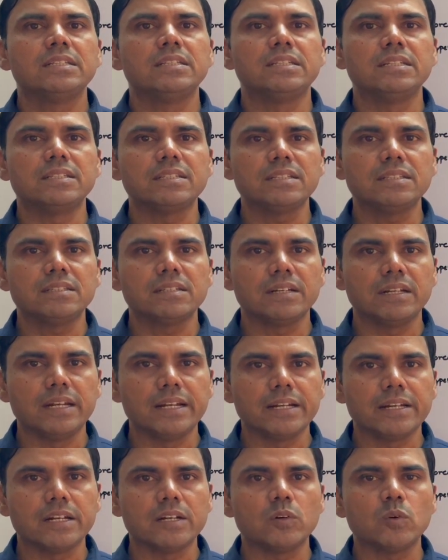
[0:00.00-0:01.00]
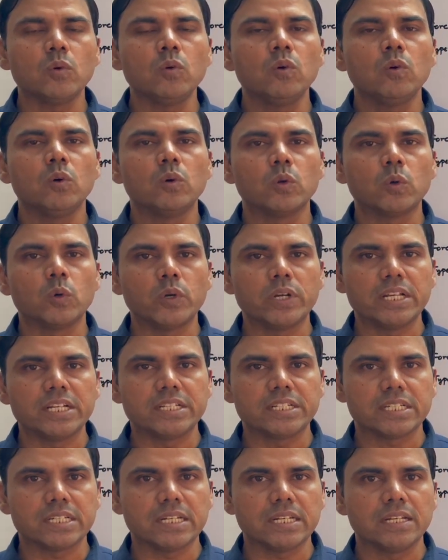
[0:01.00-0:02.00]
This is related to
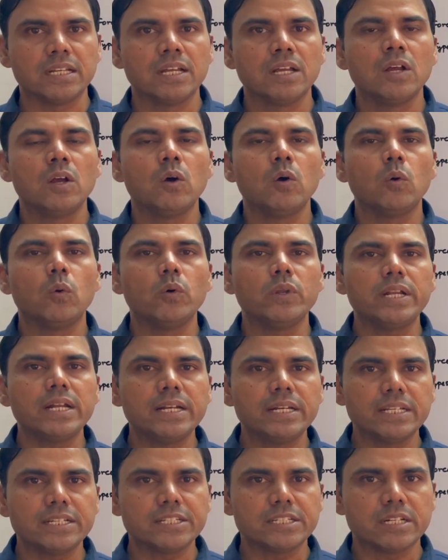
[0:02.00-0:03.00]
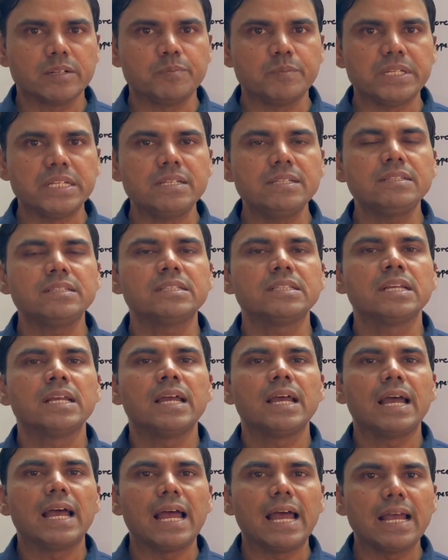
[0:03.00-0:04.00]
rotation. Orientation means
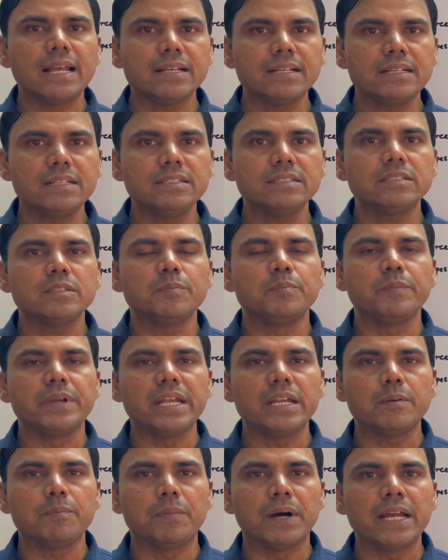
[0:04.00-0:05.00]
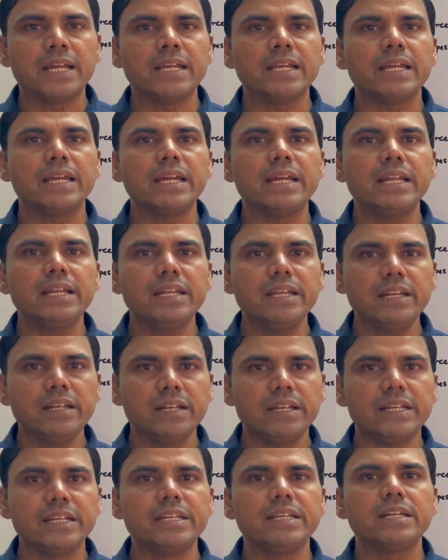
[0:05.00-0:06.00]
angles made by
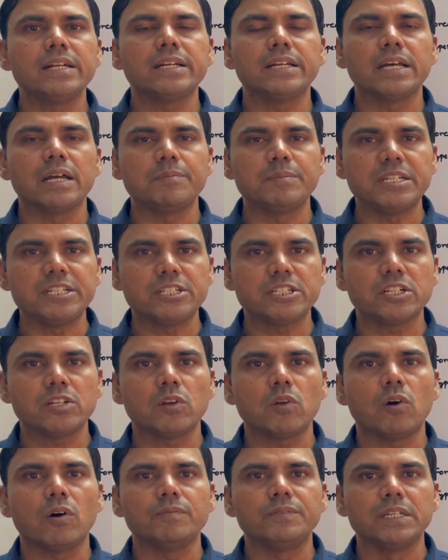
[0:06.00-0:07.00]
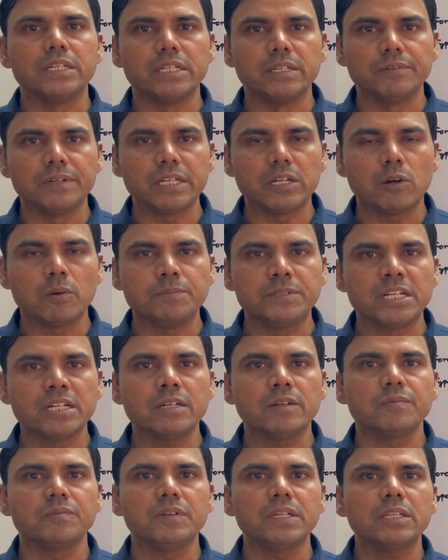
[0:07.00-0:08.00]
any linear dimension of the given
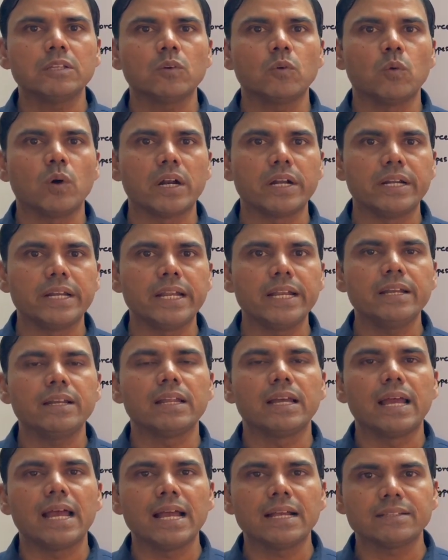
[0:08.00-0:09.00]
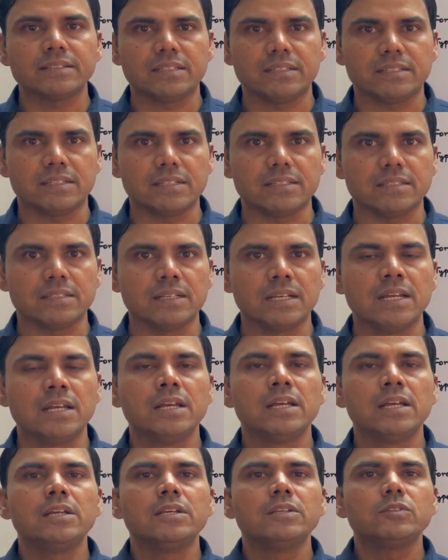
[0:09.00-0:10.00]
object with coordinate axes.
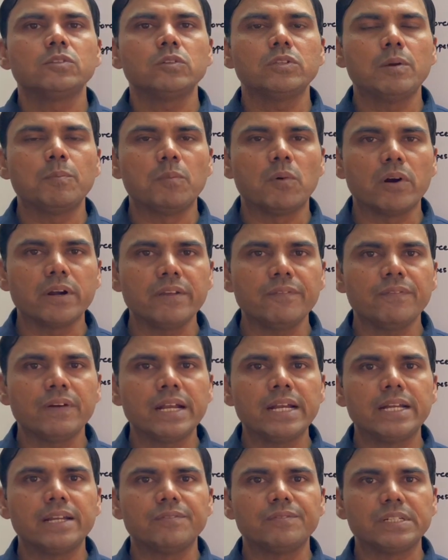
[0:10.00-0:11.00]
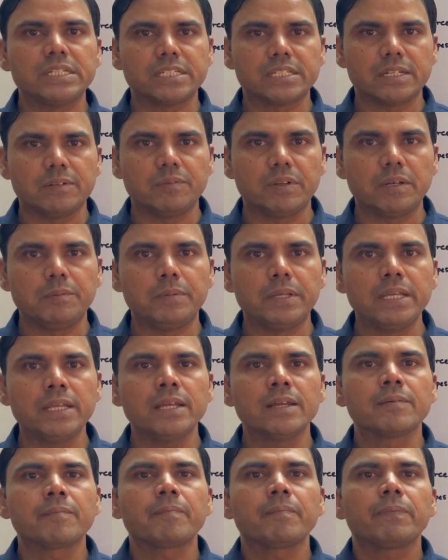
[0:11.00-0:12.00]
So the modified definition will
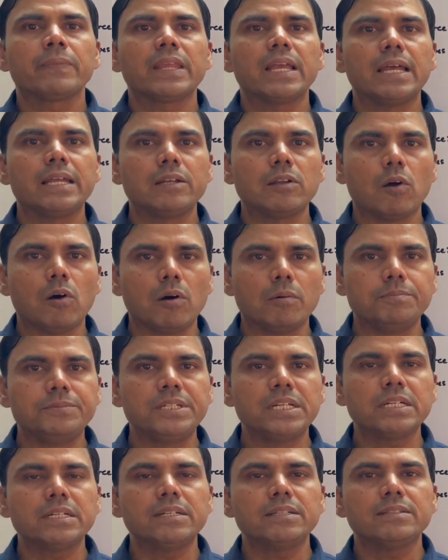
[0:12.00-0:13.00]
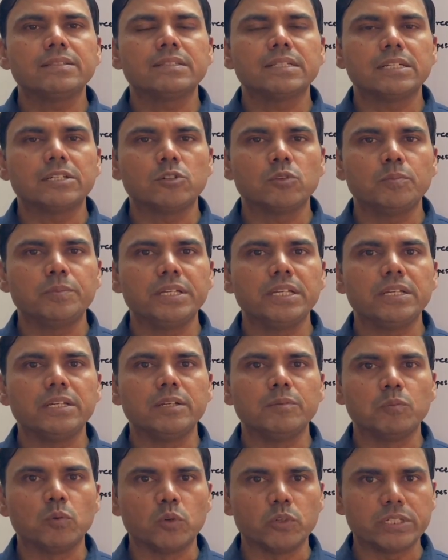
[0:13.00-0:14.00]
be an object is said to be
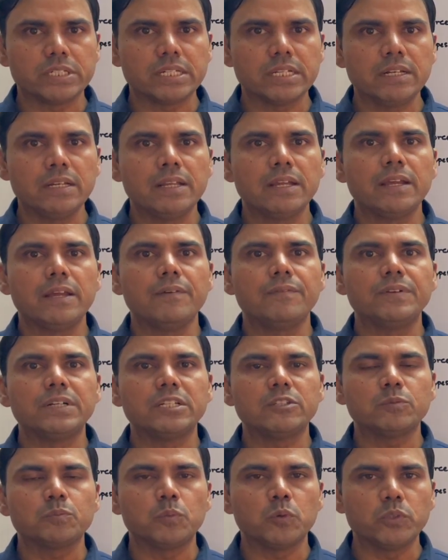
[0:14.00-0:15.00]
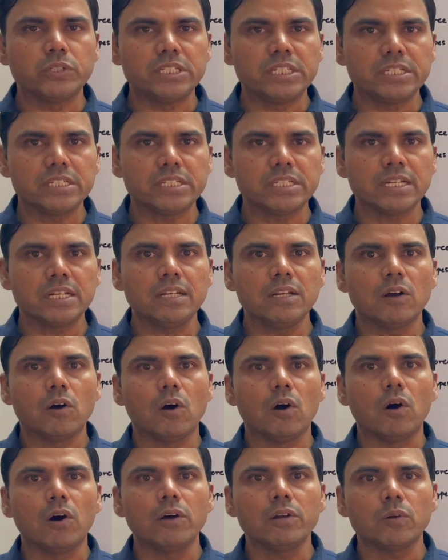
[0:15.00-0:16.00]
in motion if its position
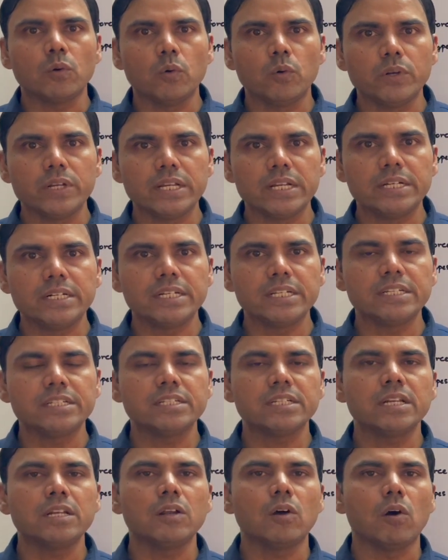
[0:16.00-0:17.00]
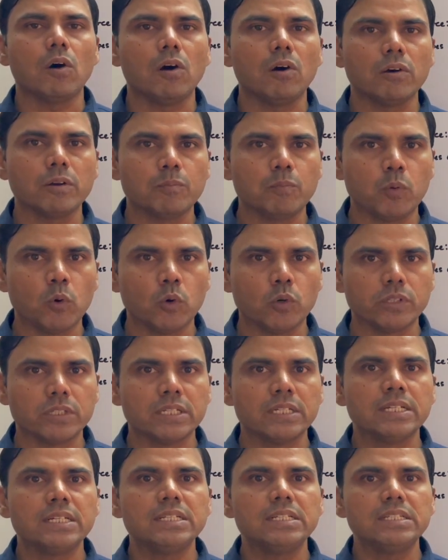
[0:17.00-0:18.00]
or orientation or
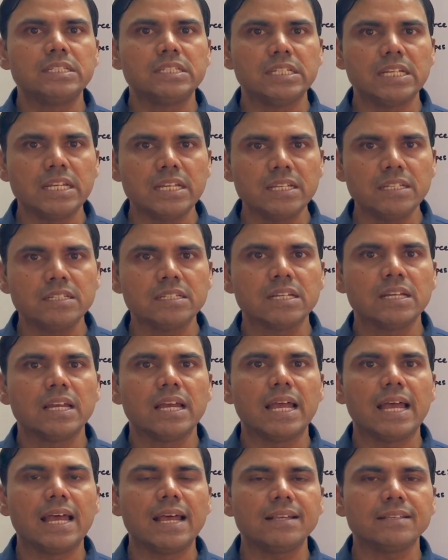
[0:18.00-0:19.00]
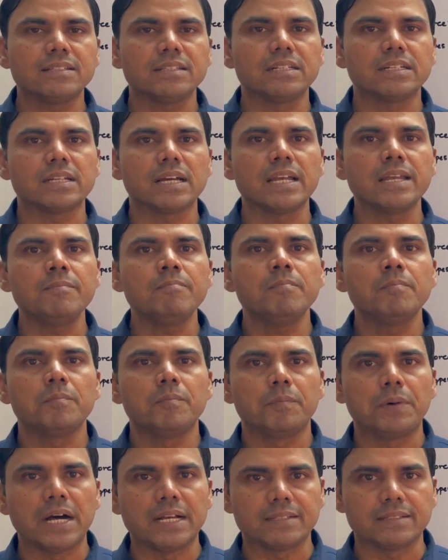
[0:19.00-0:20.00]
both change as the time
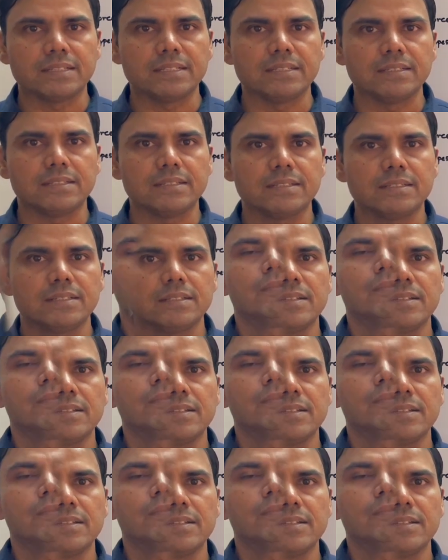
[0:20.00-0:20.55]
passes.